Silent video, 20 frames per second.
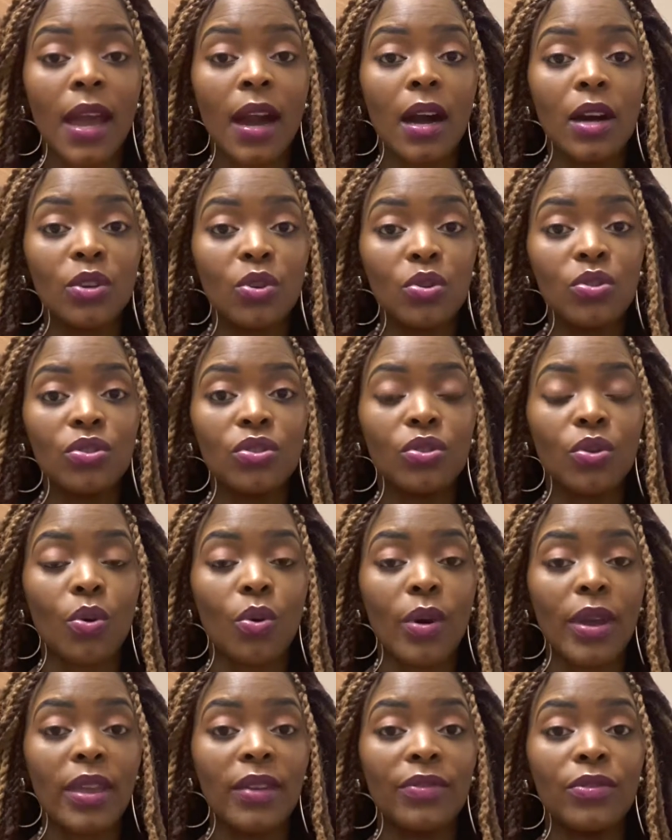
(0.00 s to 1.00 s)
And
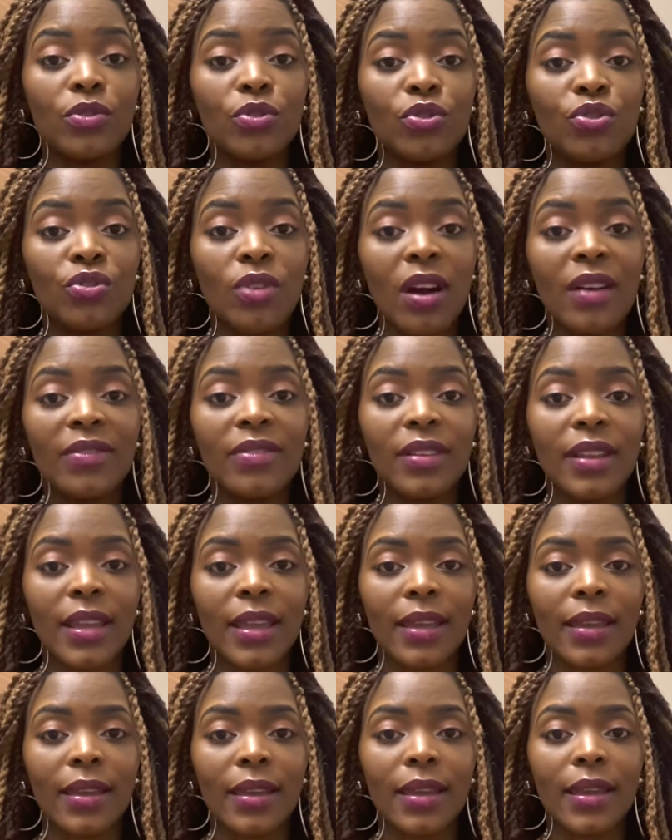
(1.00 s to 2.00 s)
also, if you're
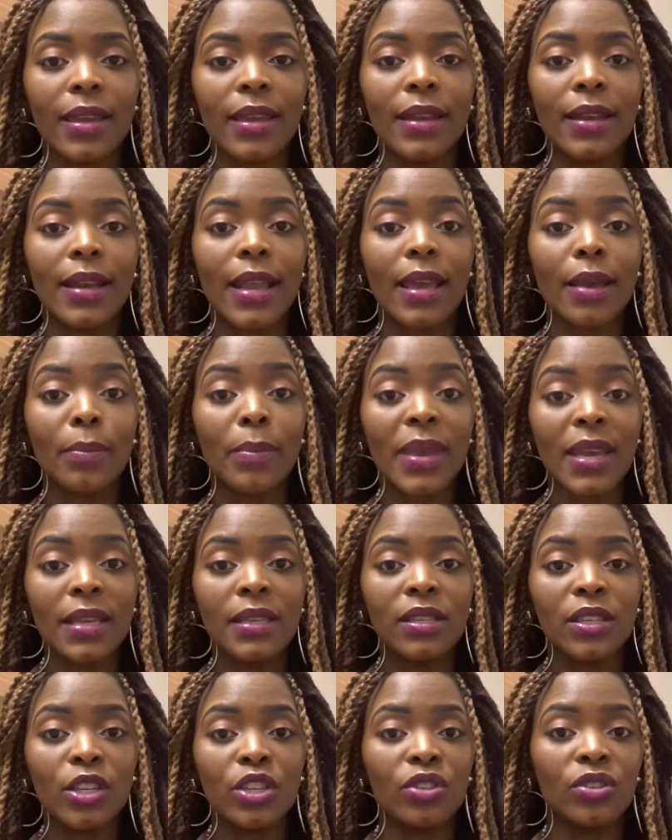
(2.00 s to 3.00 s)
traveling in like peak
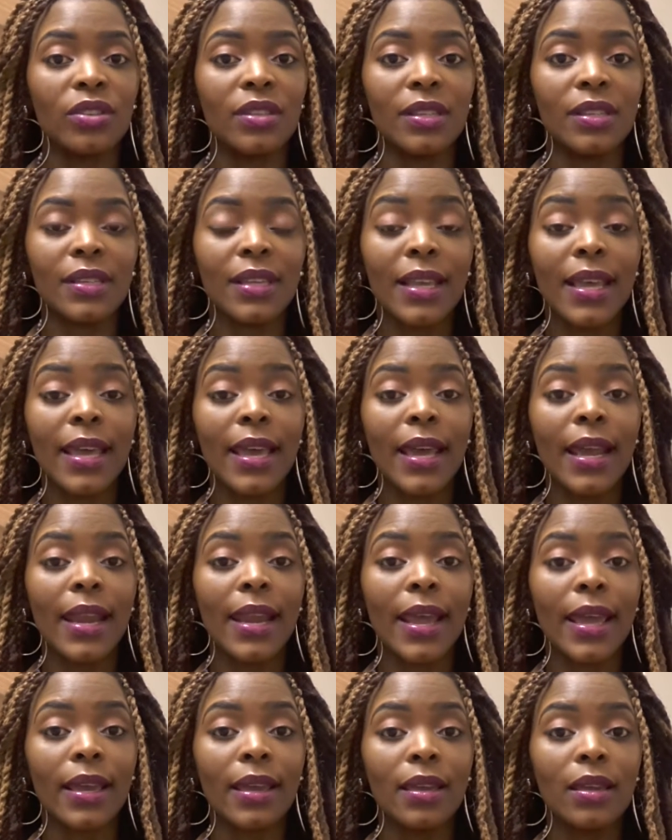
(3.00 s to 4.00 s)
seasons,
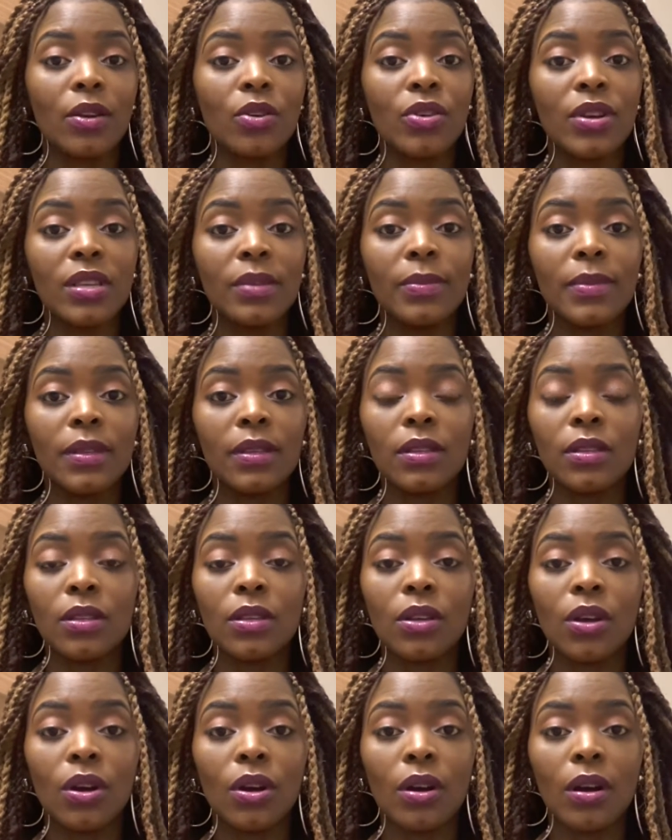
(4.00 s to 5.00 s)
like
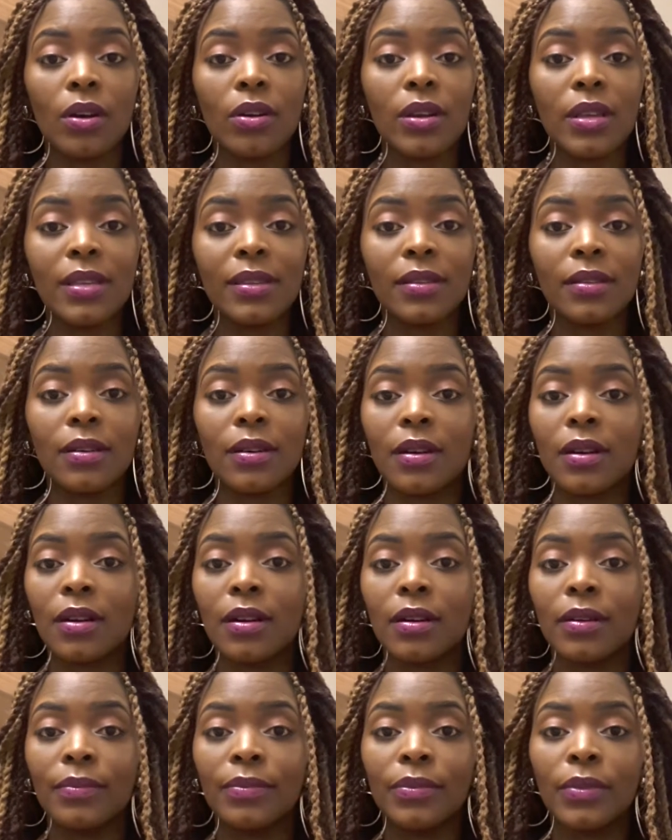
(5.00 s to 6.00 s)
Christmas,
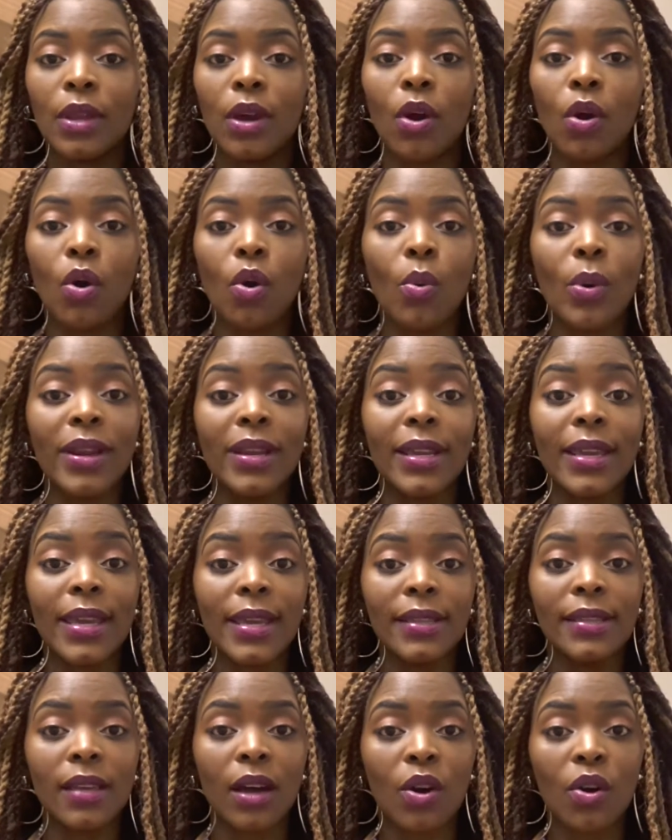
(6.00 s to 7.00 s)
Easter, or when
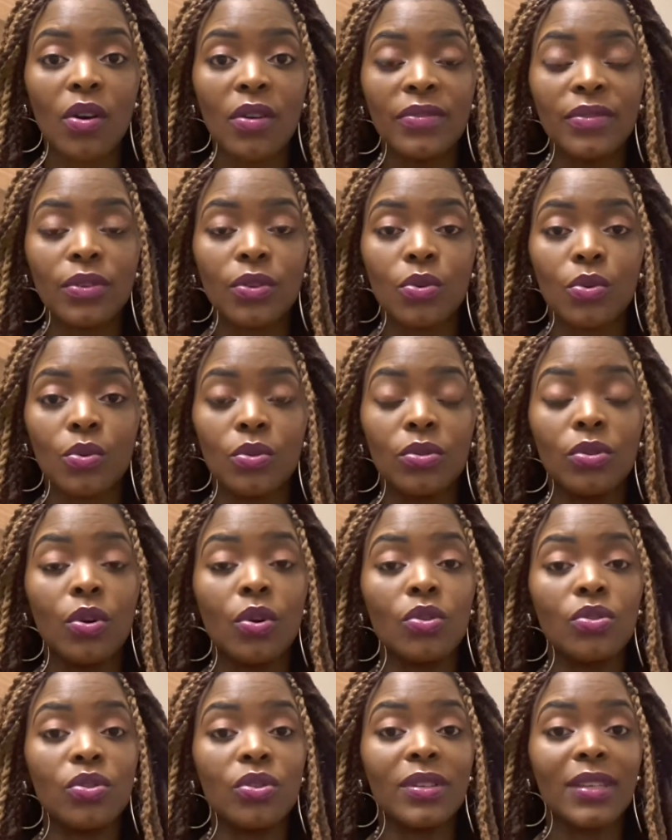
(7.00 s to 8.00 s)
kids are off school,
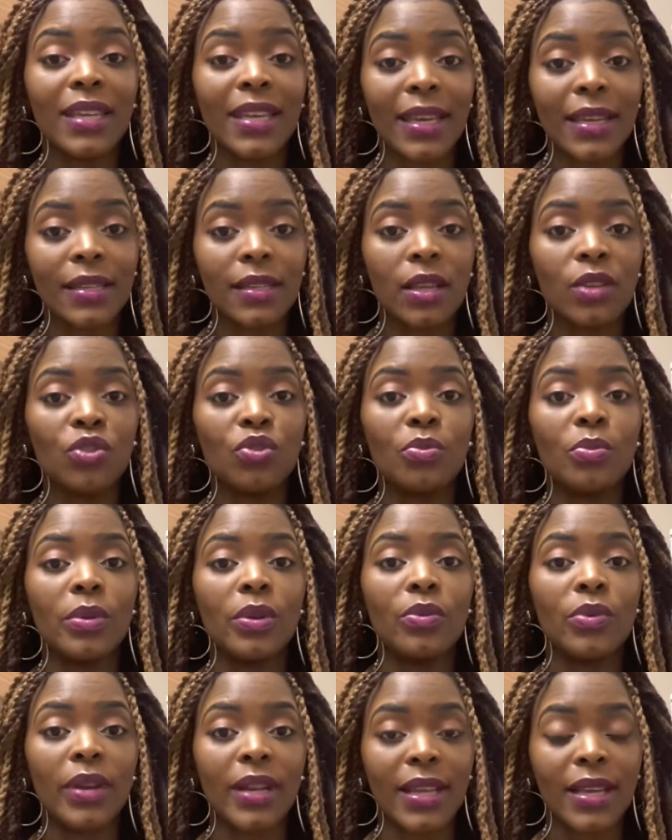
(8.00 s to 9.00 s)
also tickets tend to
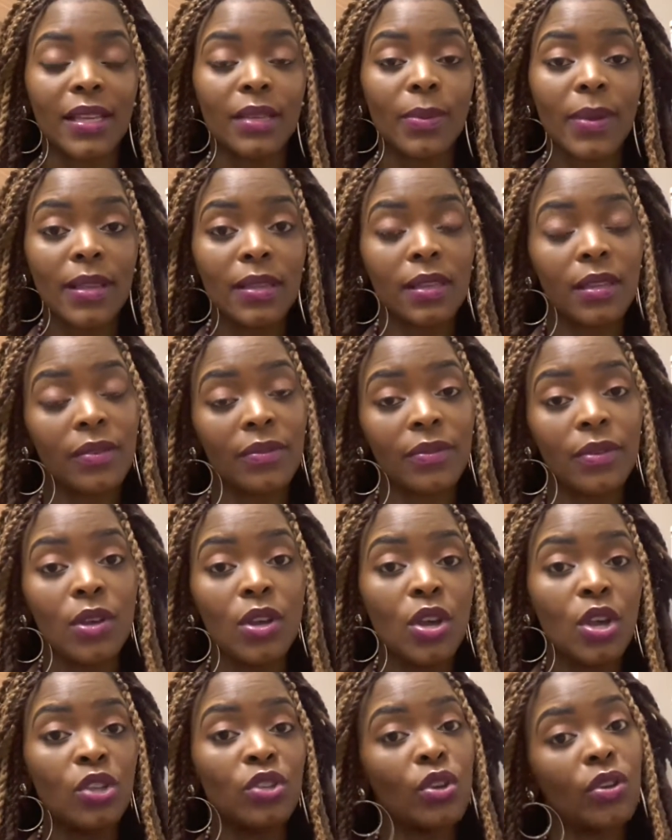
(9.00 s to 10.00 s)
be really expensive.
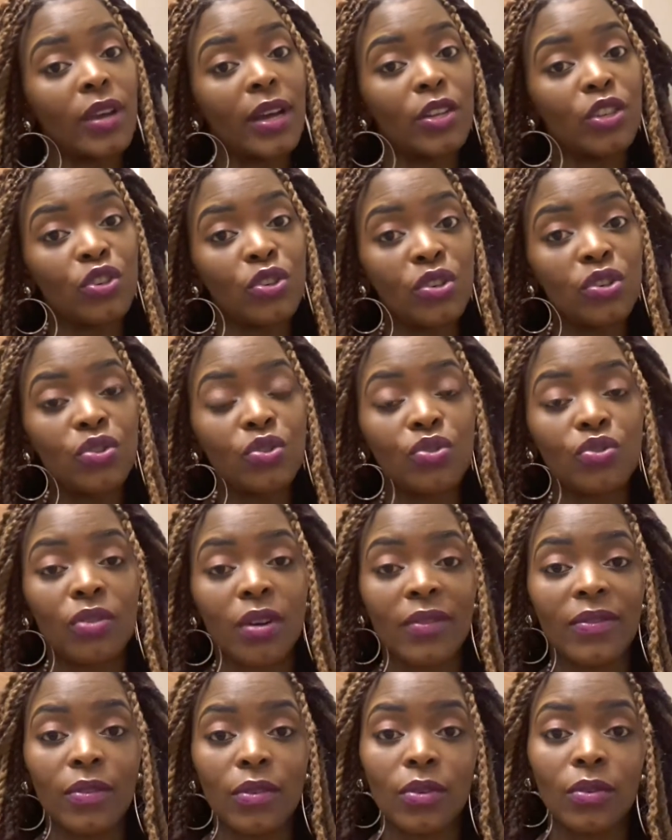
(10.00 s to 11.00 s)
So you can choose to
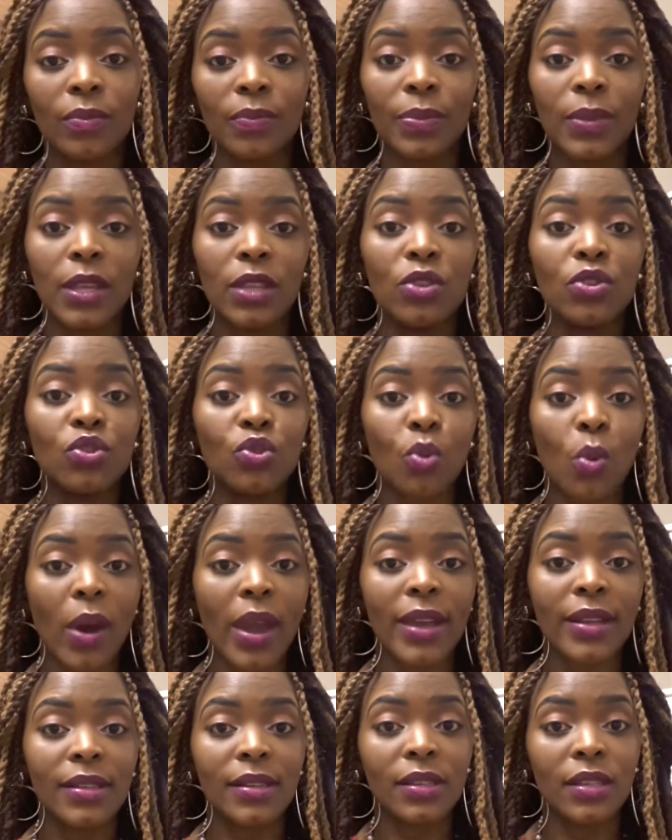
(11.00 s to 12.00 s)
travel in those
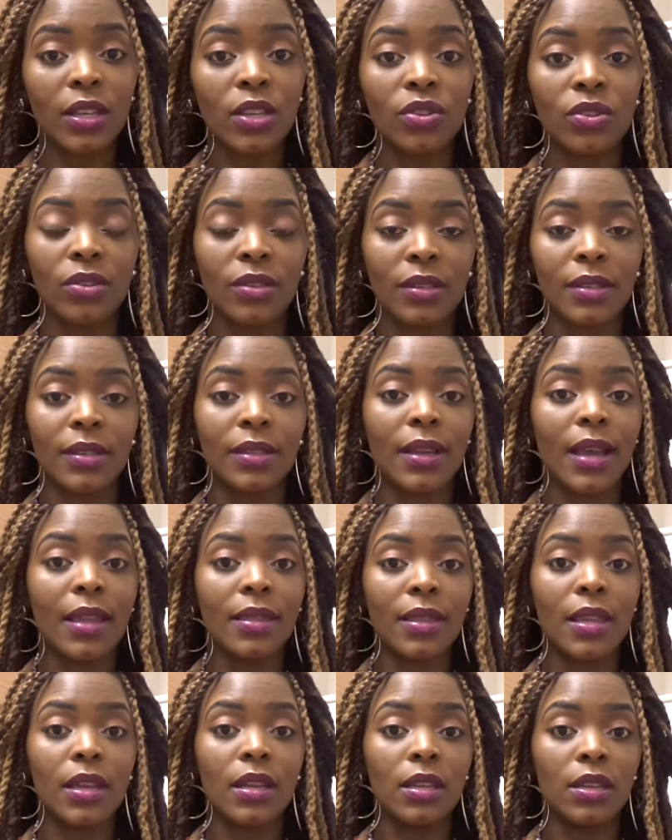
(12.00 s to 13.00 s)
quiet seasons, and
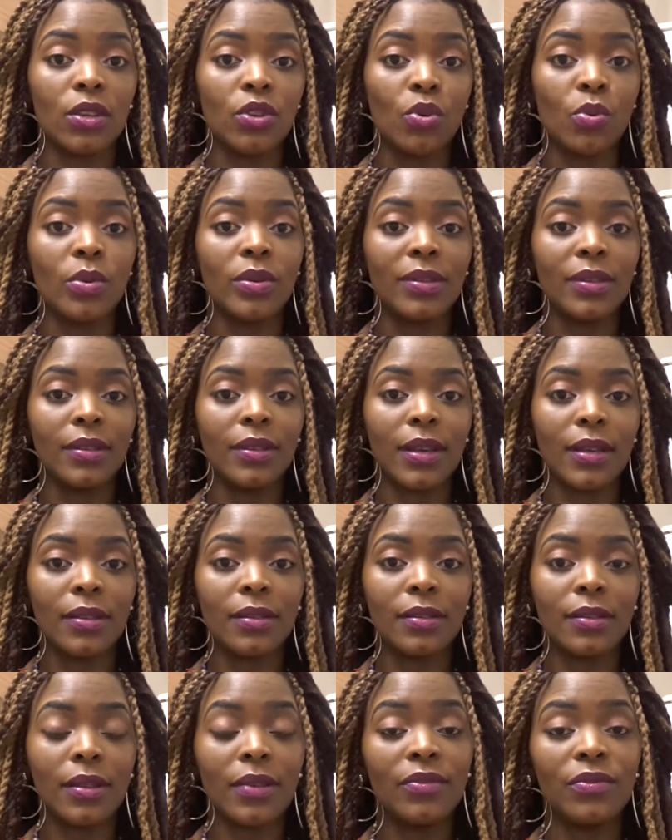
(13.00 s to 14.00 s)
then you will get
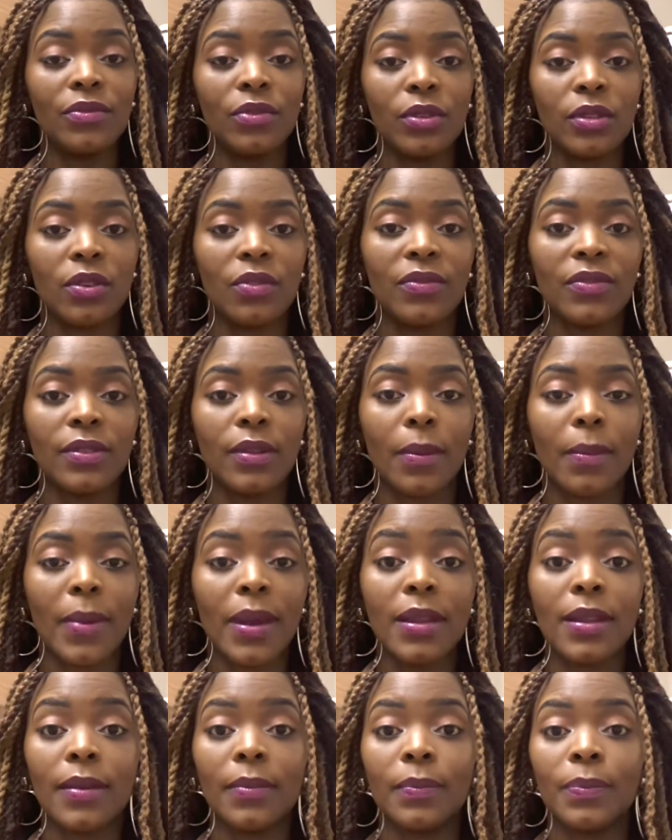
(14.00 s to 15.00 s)
save yourself some
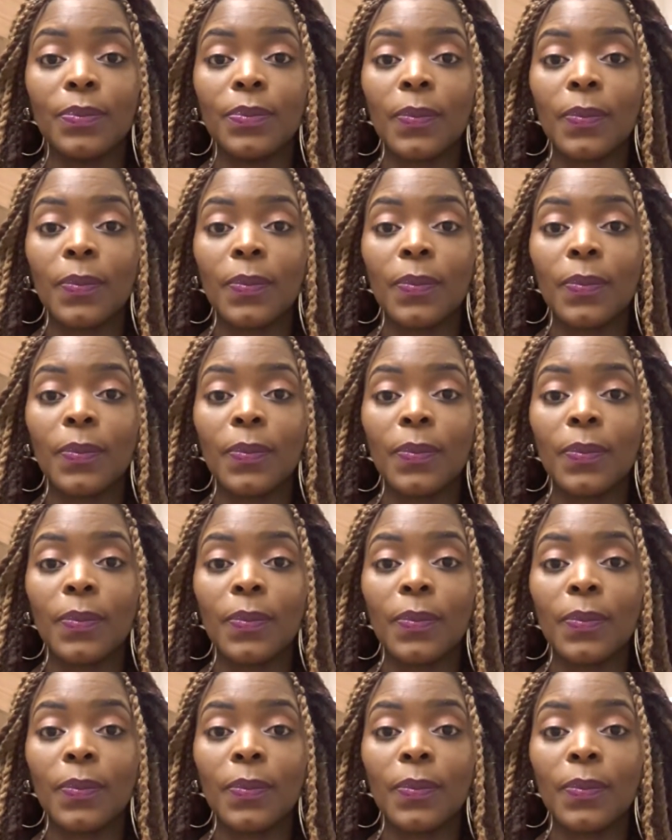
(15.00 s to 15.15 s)
money.